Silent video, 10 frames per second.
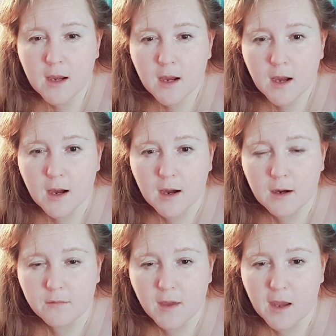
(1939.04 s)

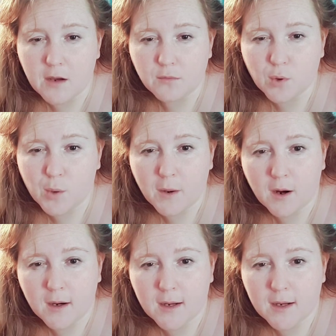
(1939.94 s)
of a
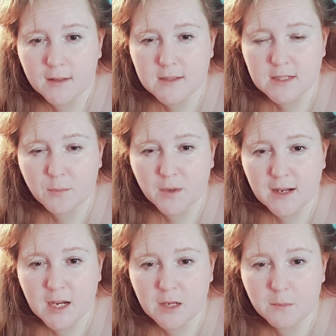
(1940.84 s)
robot and someone
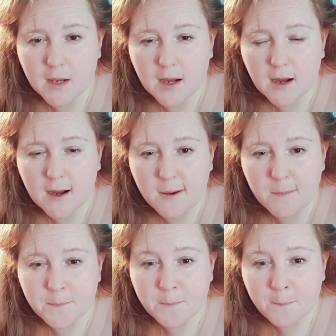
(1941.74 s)
named
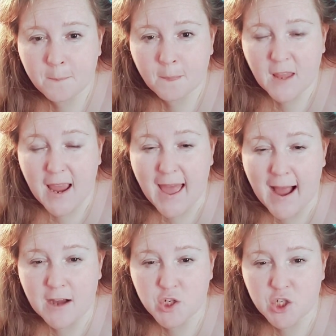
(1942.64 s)

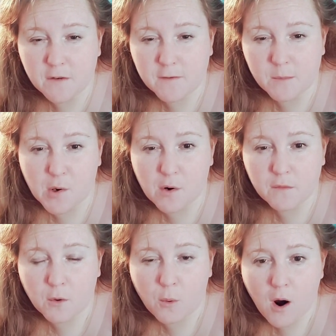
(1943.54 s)
Ash from
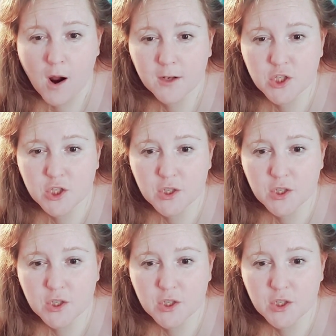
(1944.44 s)
Overwatch.